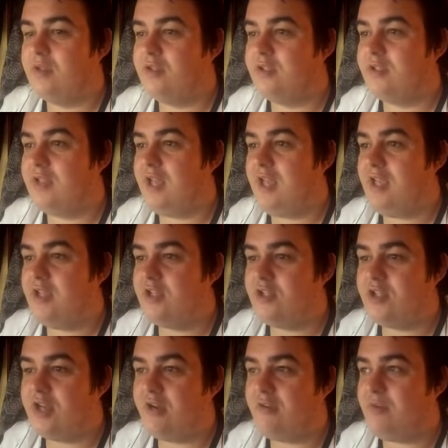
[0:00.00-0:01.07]
Just eat your
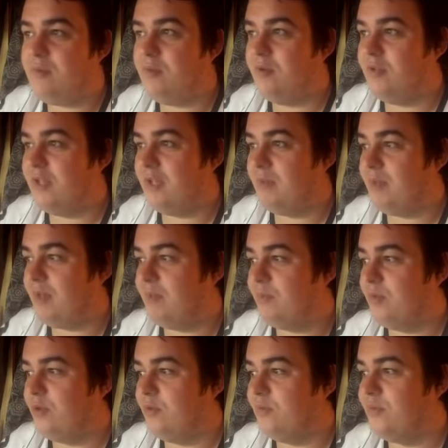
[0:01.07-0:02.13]
cherry pudding, big
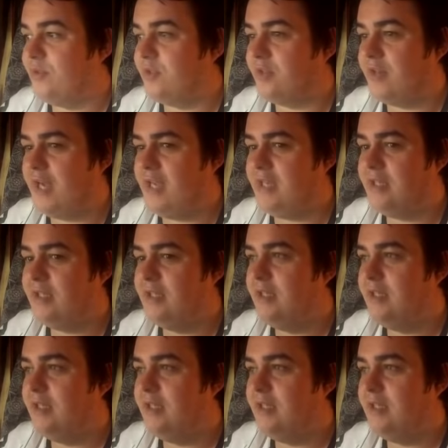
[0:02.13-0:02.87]
boobs, alright?